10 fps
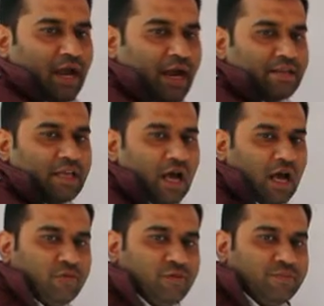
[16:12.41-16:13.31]
and the
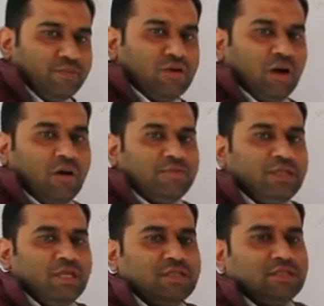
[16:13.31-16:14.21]
output of
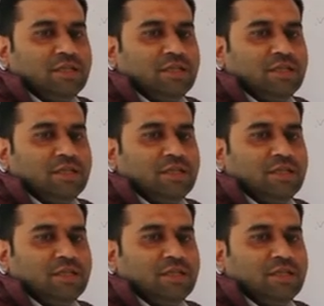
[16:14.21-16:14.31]
these